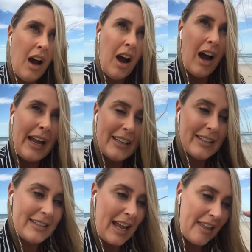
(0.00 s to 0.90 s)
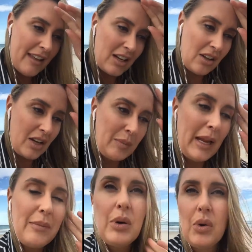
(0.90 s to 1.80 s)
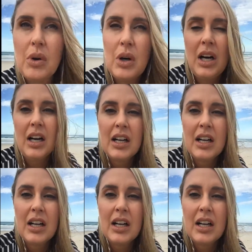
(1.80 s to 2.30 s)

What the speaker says: I understand that a lot of people